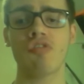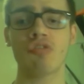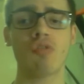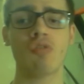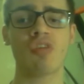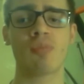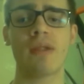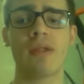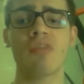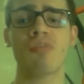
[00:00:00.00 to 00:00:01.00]
to
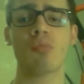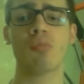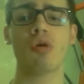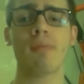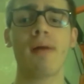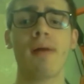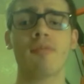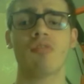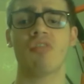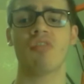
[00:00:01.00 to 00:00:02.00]
experience the more popular